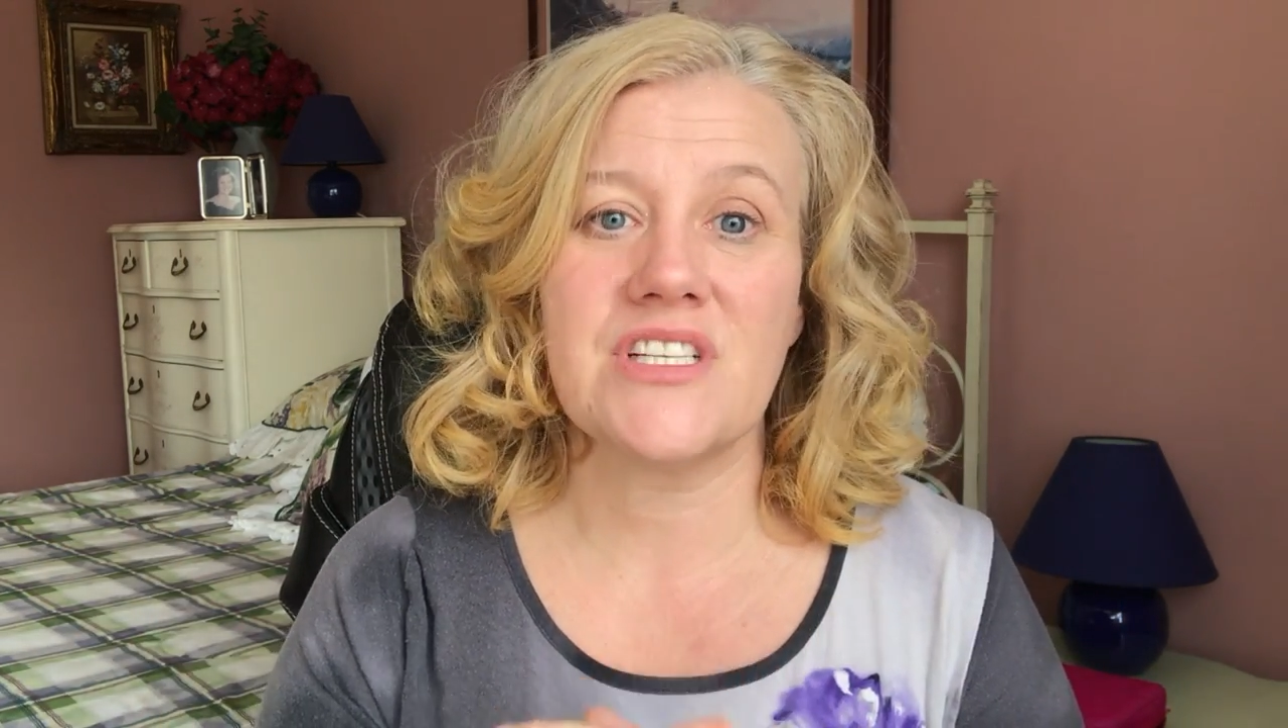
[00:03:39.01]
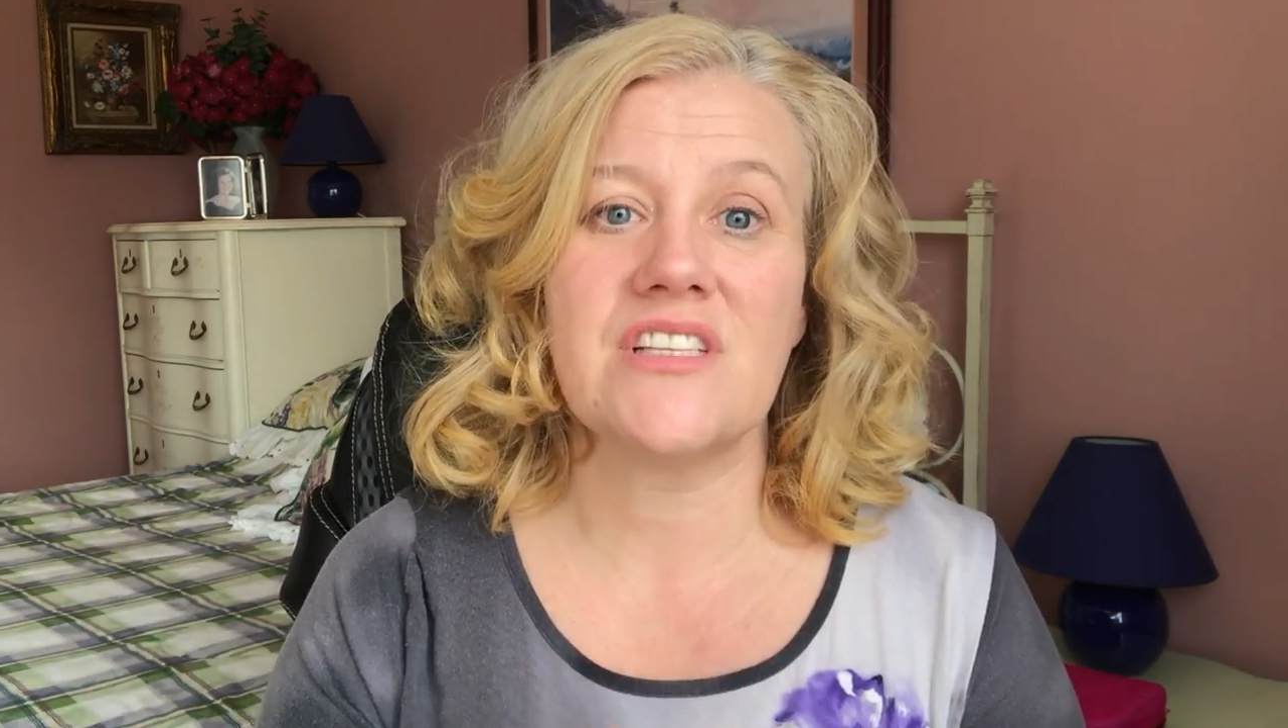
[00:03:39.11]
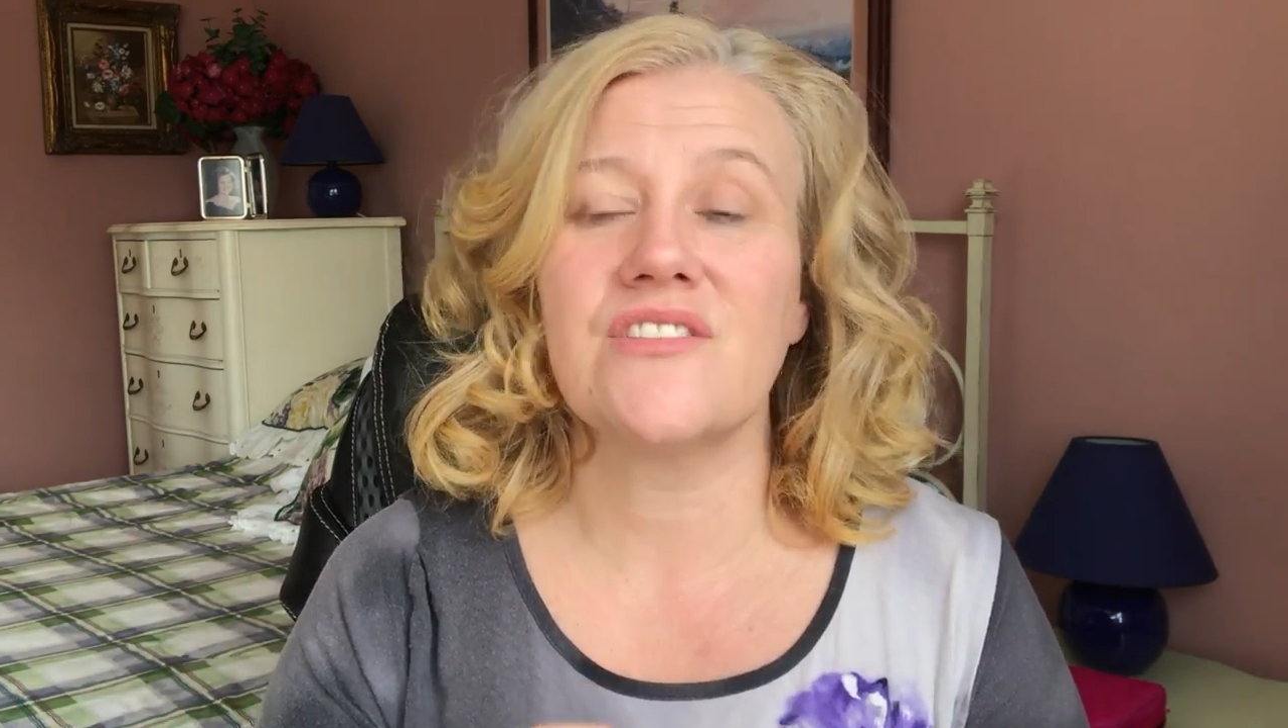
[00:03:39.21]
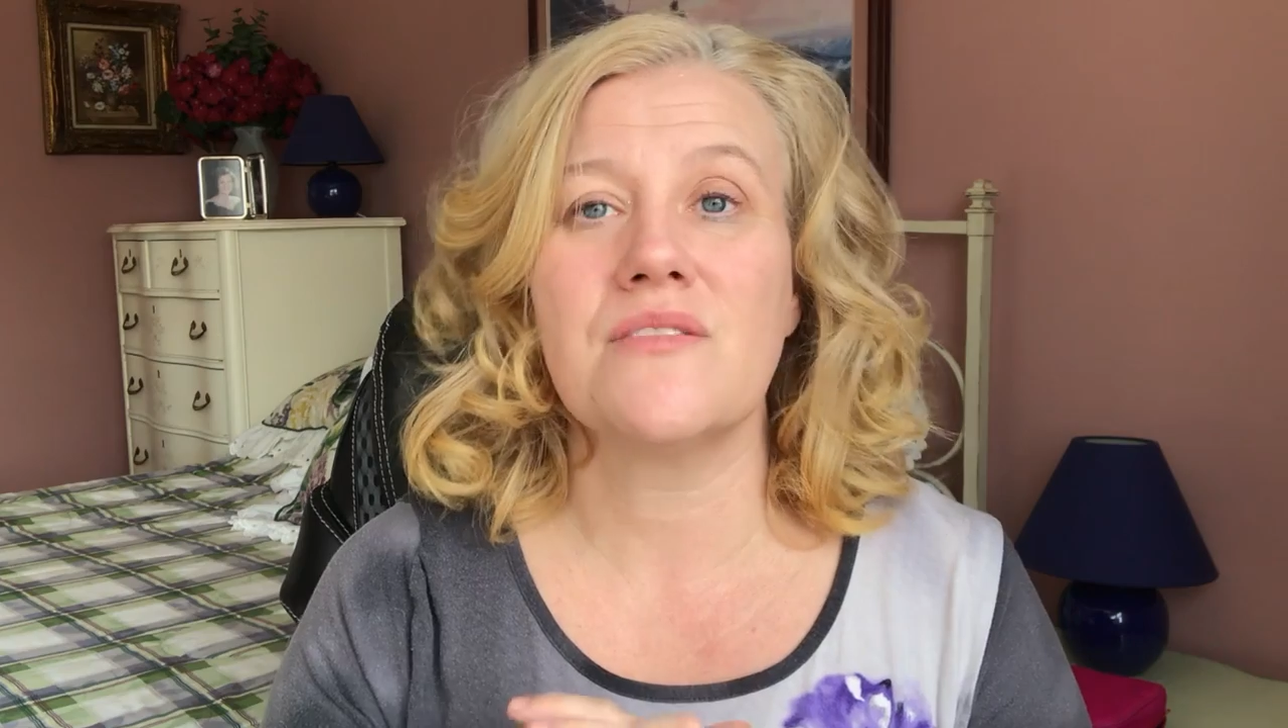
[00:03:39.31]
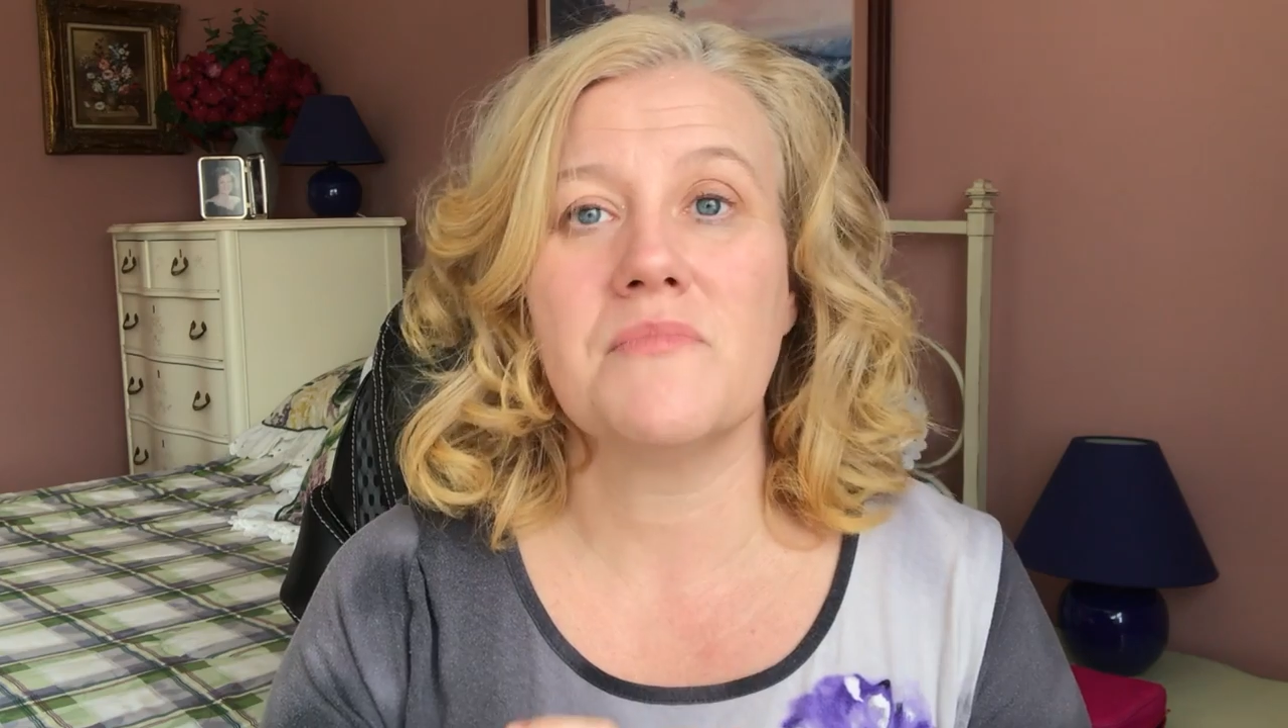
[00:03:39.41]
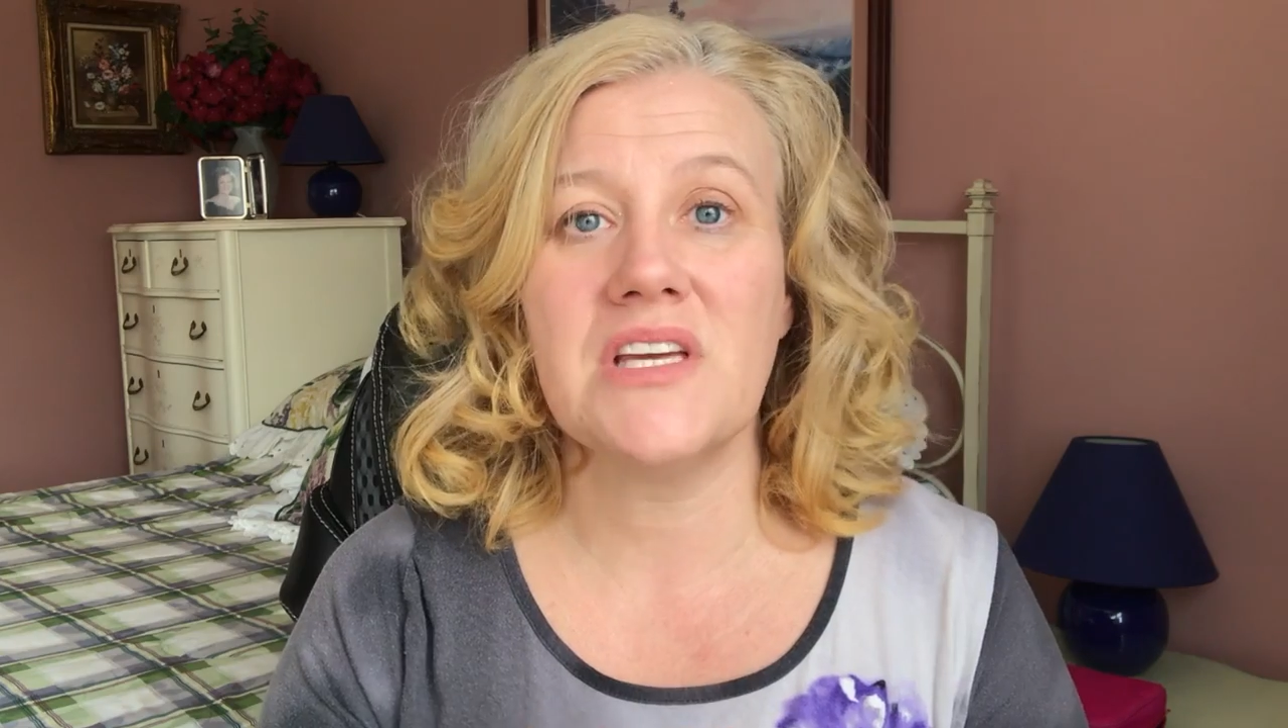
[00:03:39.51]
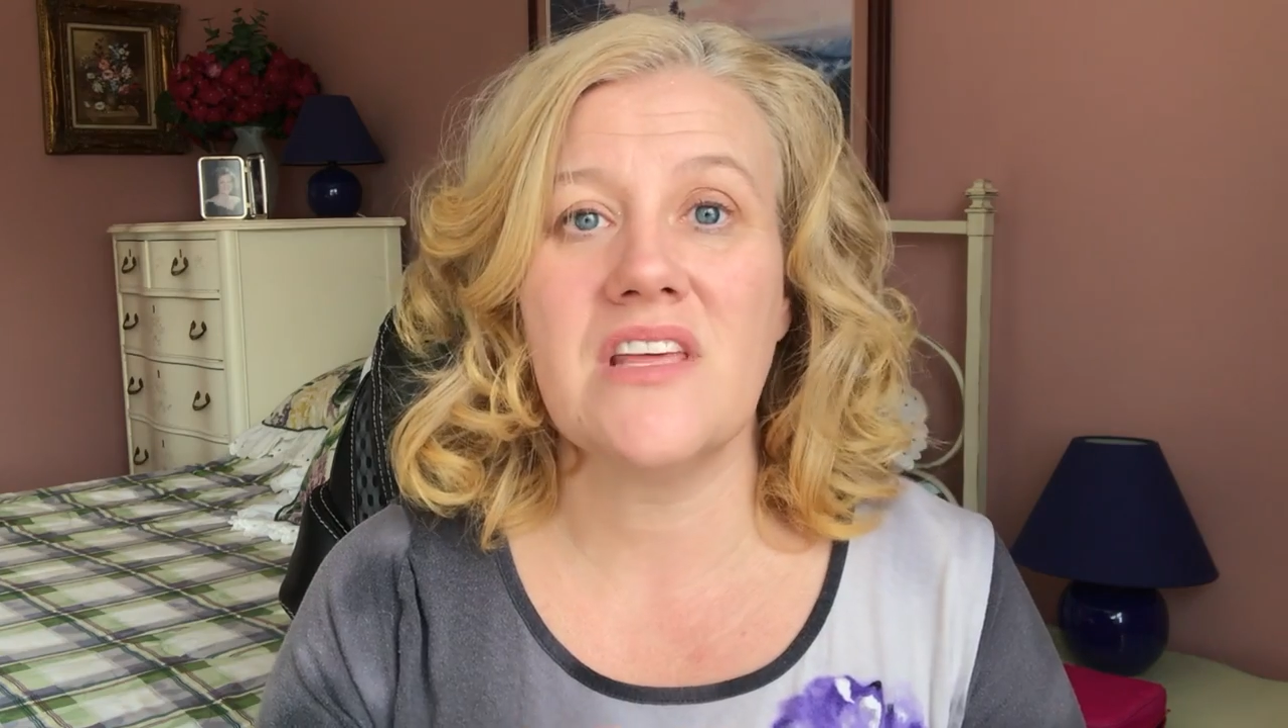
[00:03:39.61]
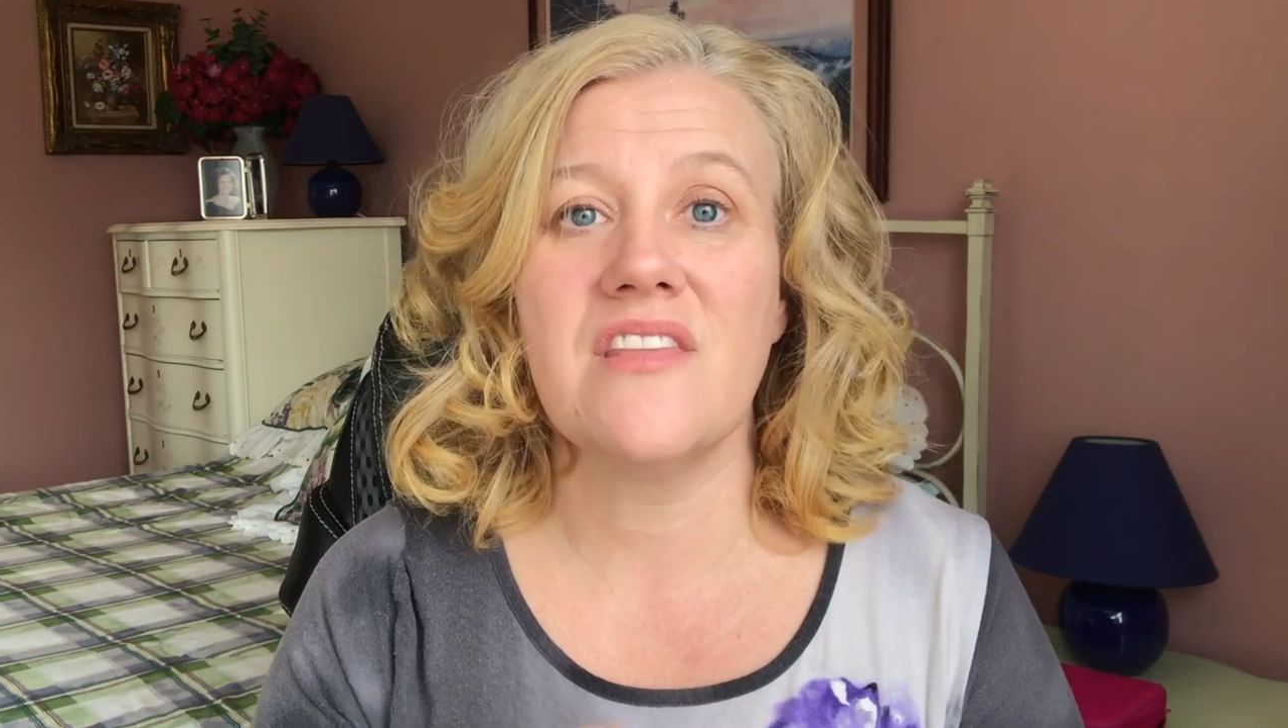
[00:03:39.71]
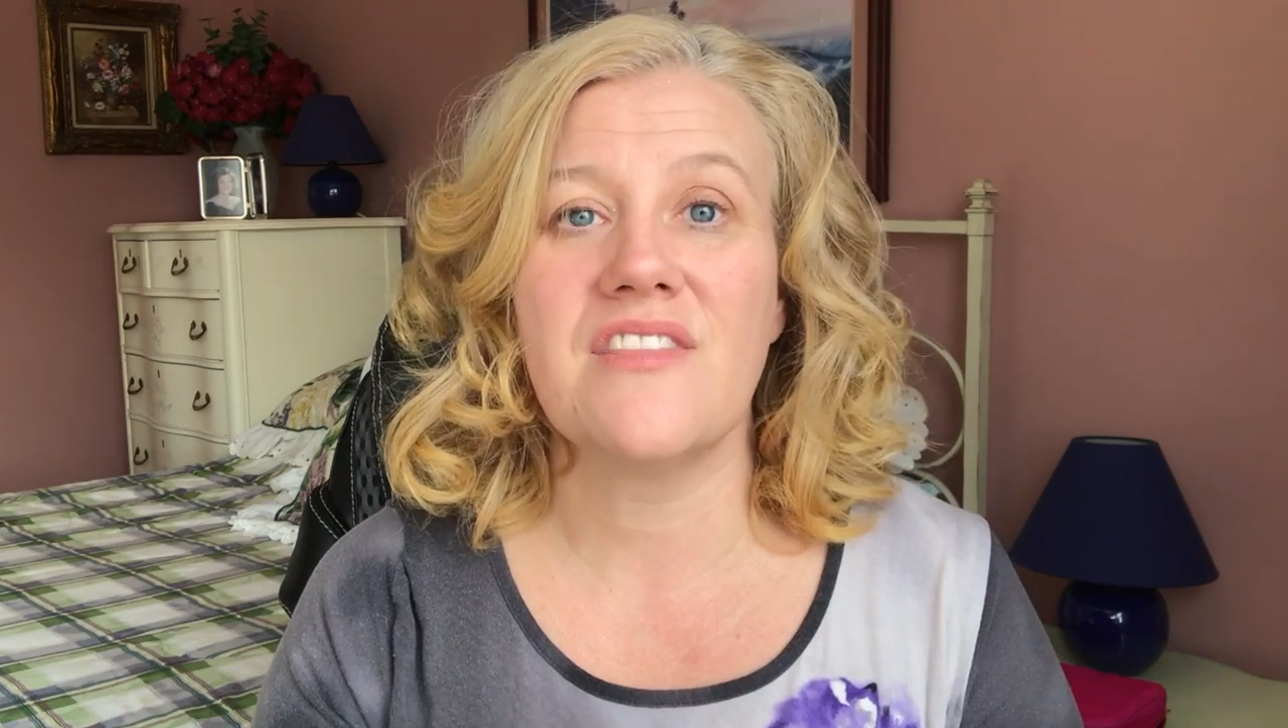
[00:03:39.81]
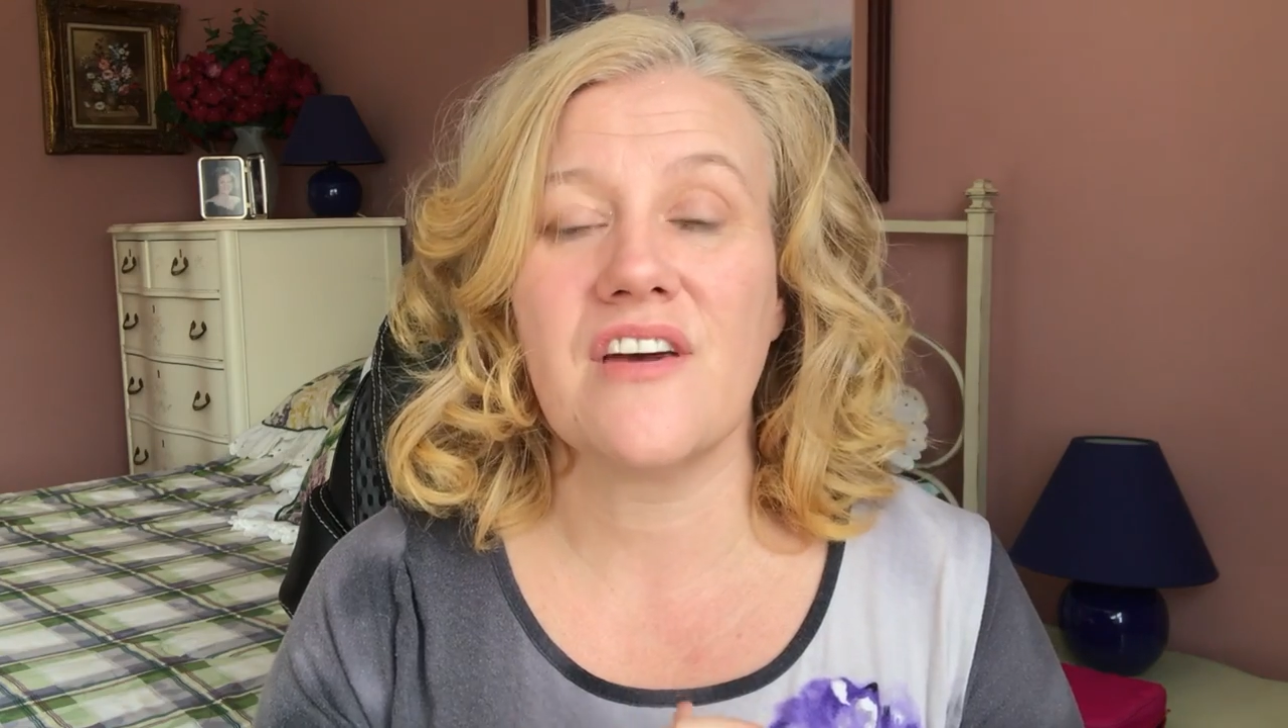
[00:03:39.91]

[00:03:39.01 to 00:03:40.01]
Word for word: dollars a month